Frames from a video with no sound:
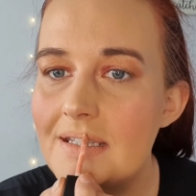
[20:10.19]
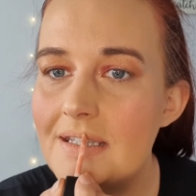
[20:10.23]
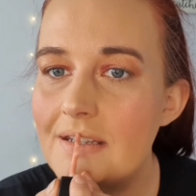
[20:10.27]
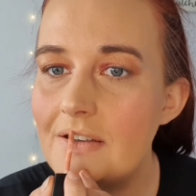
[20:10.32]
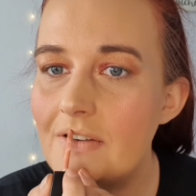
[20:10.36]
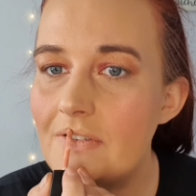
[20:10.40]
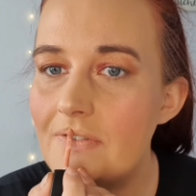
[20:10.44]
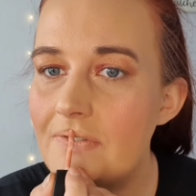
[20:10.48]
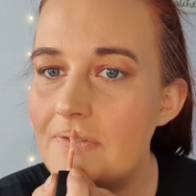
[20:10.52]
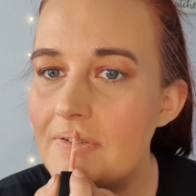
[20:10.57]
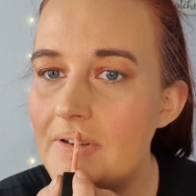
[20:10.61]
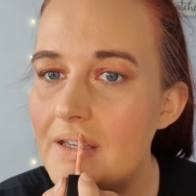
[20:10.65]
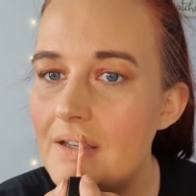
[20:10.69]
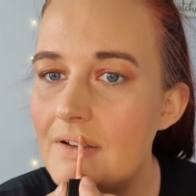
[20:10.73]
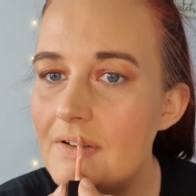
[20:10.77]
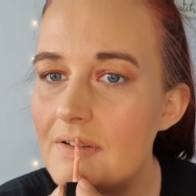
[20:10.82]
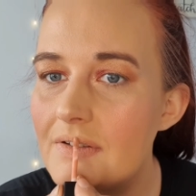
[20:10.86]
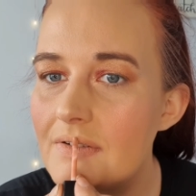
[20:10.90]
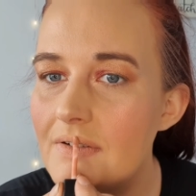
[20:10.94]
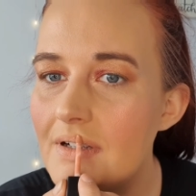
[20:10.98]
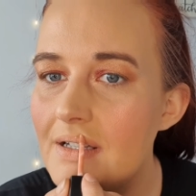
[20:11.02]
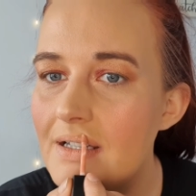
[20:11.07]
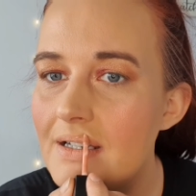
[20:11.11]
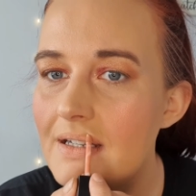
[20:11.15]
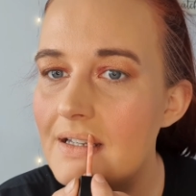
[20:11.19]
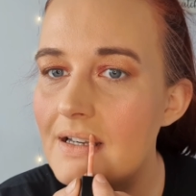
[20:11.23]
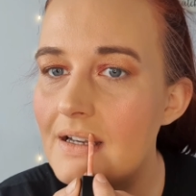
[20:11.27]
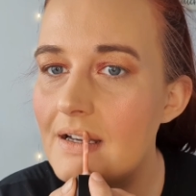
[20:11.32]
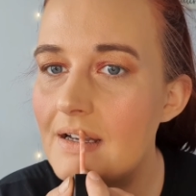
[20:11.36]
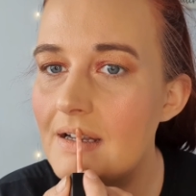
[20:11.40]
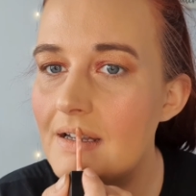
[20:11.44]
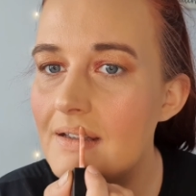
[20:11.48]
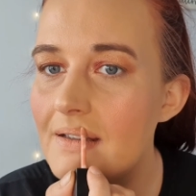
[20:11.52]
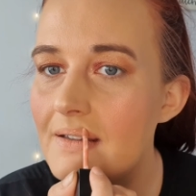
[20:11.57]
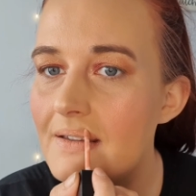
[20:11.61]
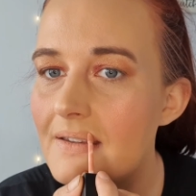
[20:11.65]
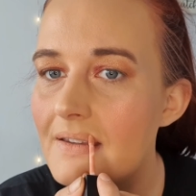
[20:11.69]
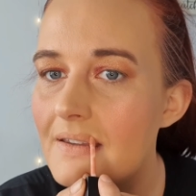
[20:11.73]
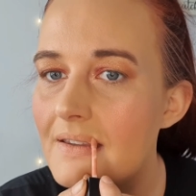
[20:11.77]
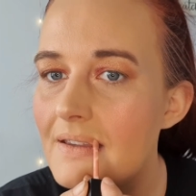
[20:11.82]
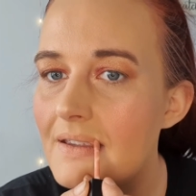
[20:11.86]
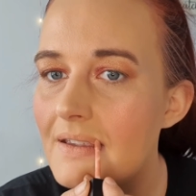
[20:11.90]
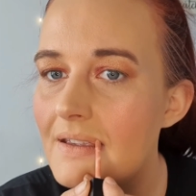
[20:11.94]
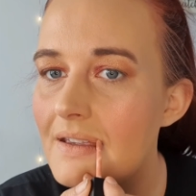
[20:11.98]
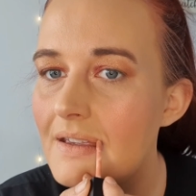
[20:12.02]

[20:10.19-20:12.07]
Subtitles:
It feels really nice.